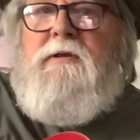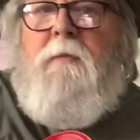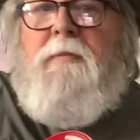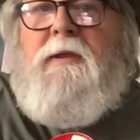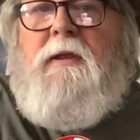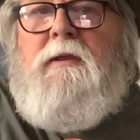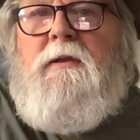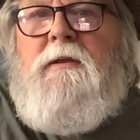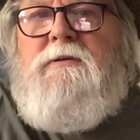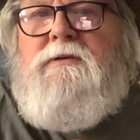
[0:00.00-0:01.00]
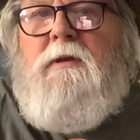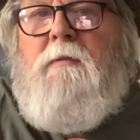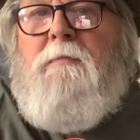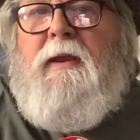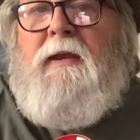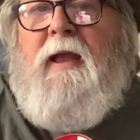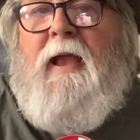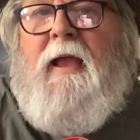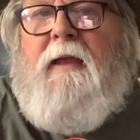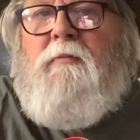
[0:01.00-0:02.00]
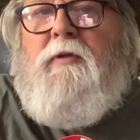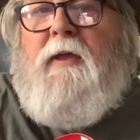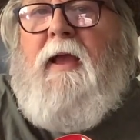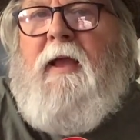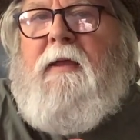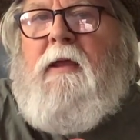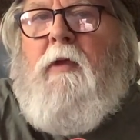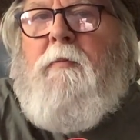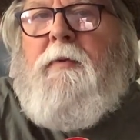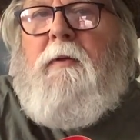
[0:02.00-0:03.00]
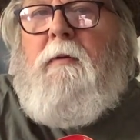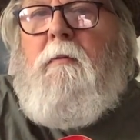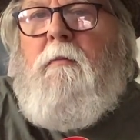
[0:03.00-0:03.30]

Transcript: a B9 with the high E open.